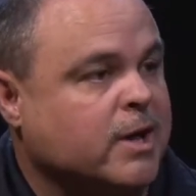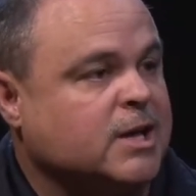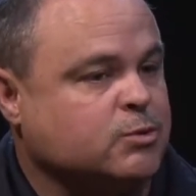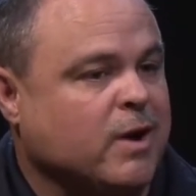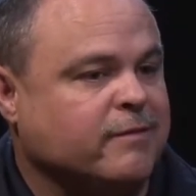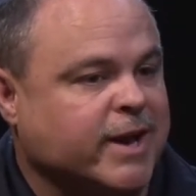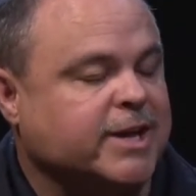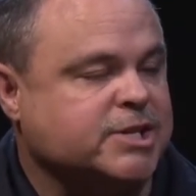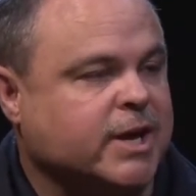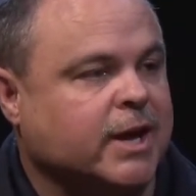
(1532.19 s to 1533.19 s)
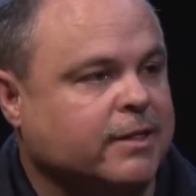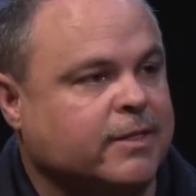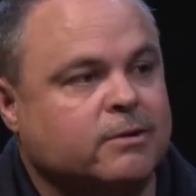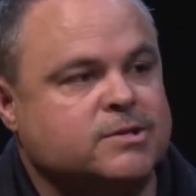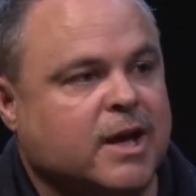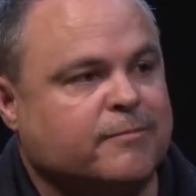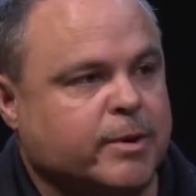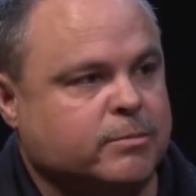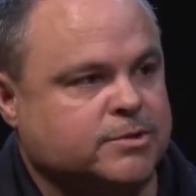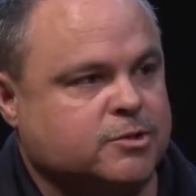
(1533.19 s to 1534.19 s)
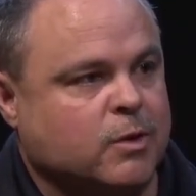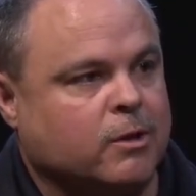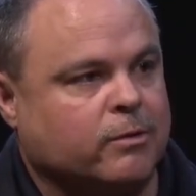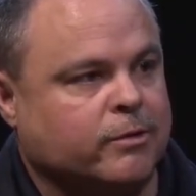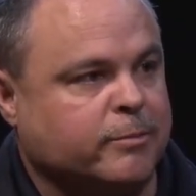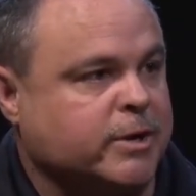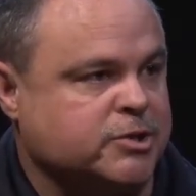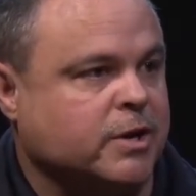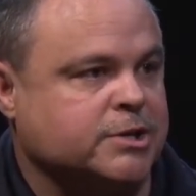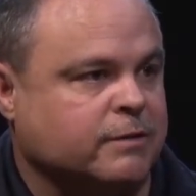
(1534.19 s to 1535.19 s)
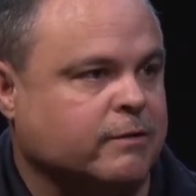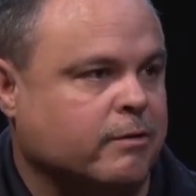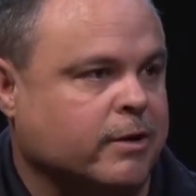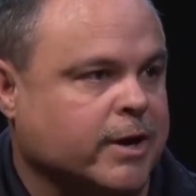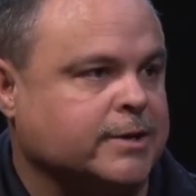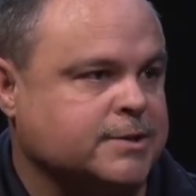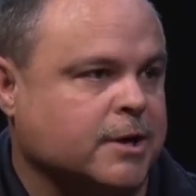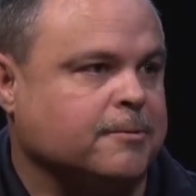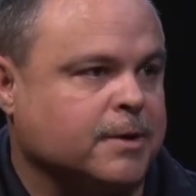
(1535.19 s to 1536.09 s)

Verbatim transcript: So we're having to educate those staff members as well on the administration of the Narcan. So